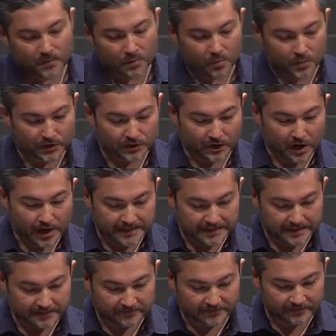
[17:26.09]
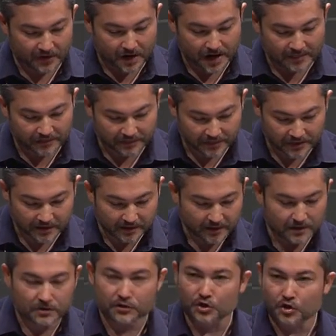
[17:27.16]
we could identify the
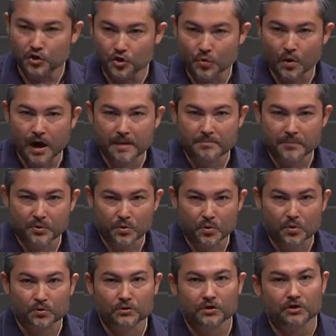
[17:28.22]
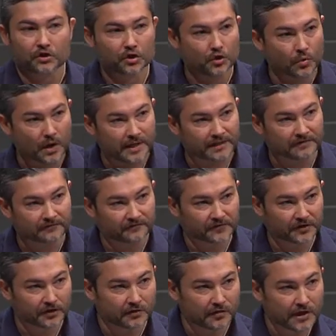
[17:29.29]
UI build, UI
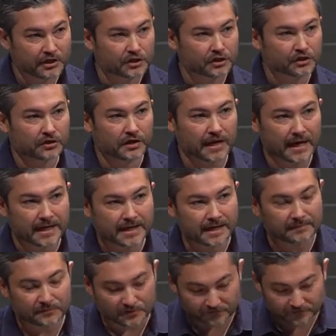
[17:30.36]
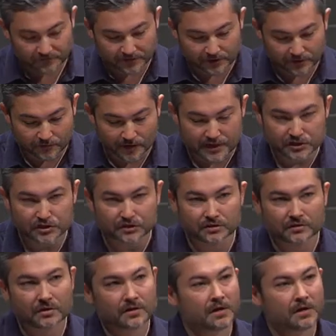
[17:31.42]
configuration, the AM configuration.